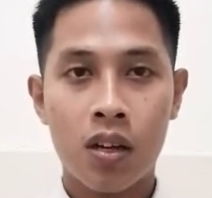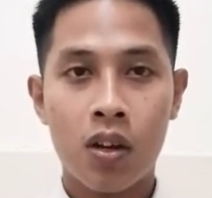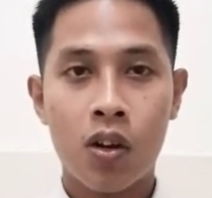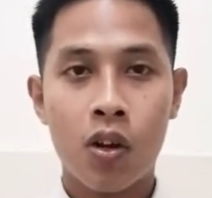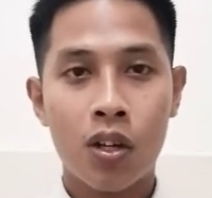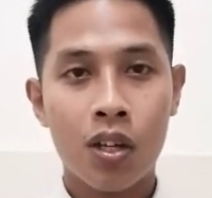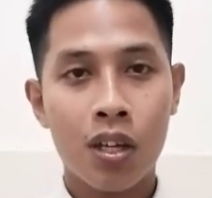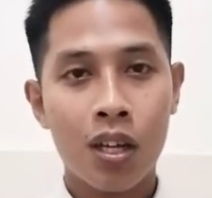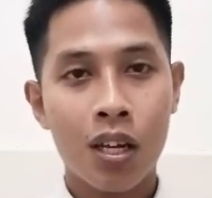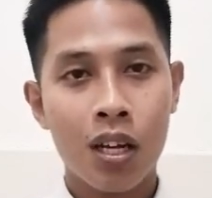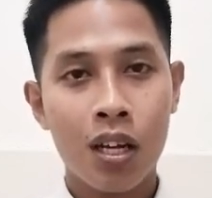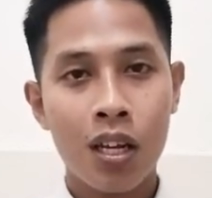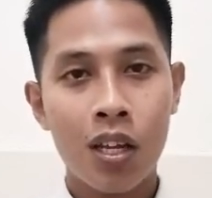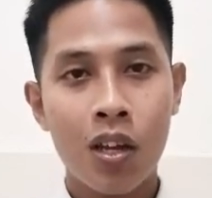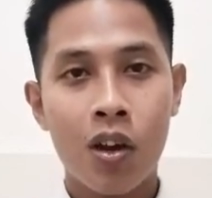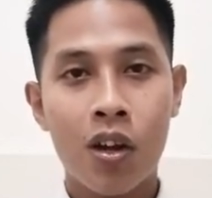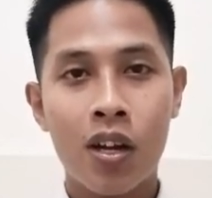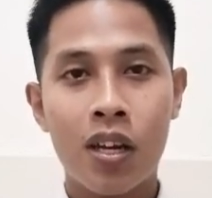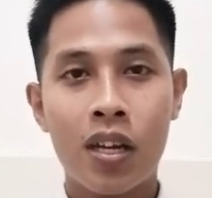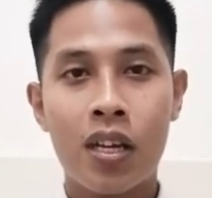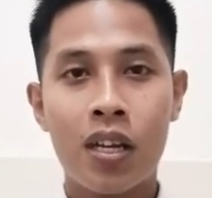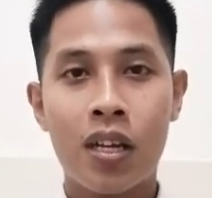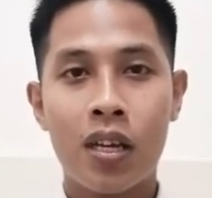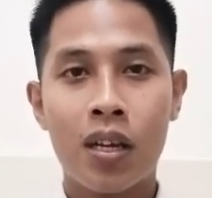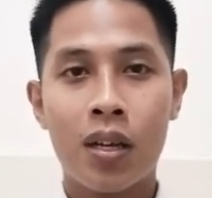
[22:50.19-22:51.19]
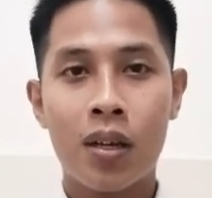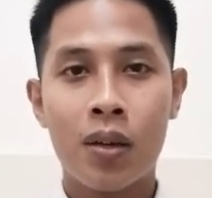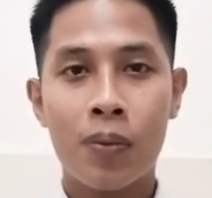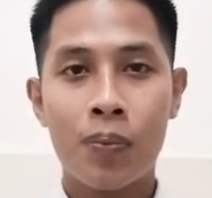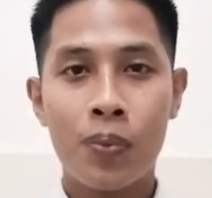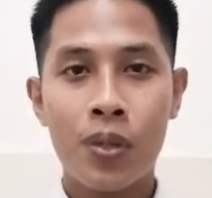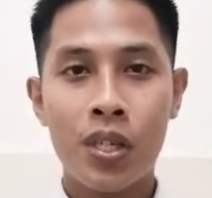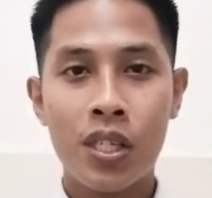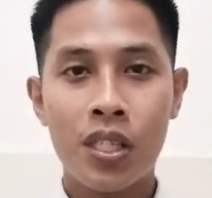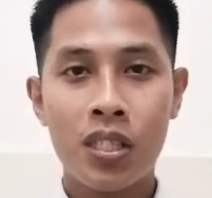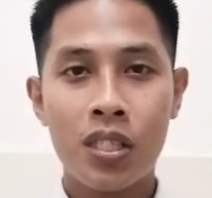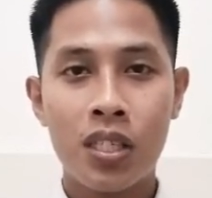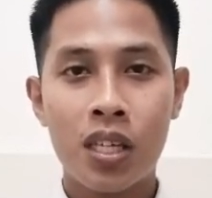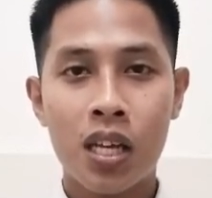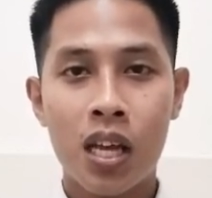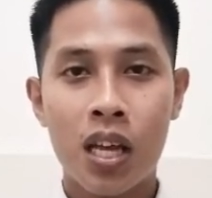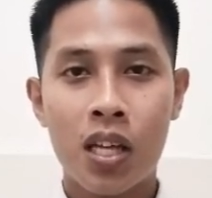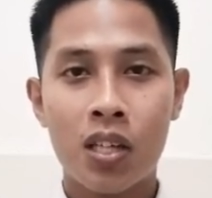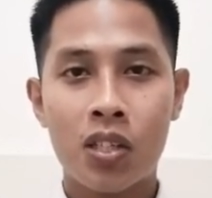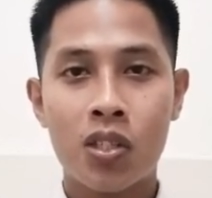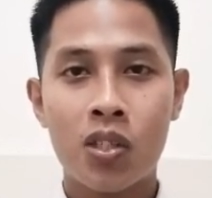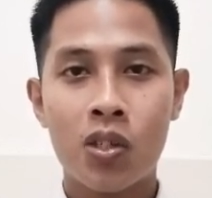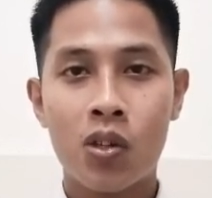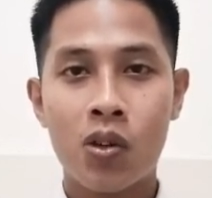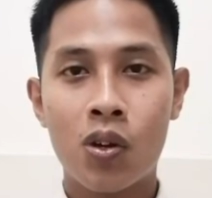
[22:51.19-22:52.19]
Locally on the beach
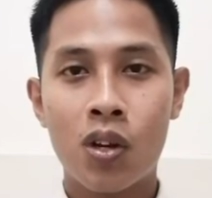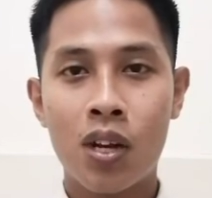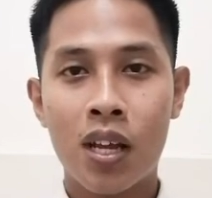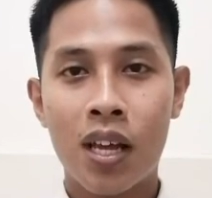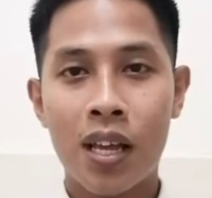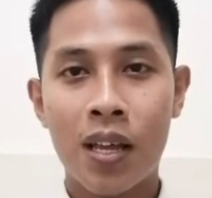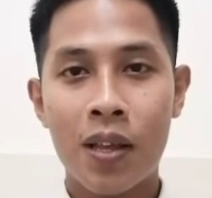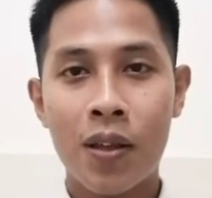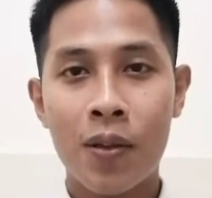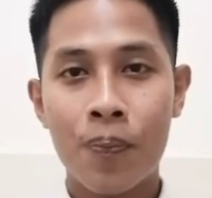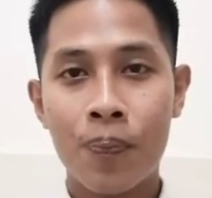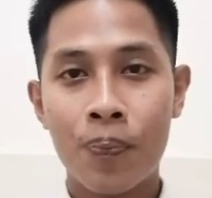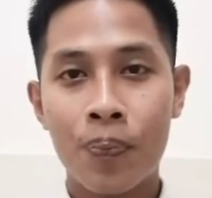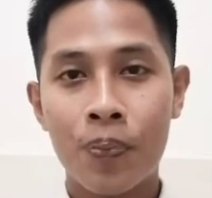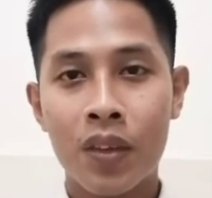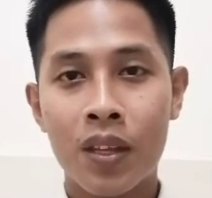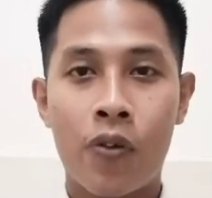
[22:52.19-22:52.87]
and shoreline,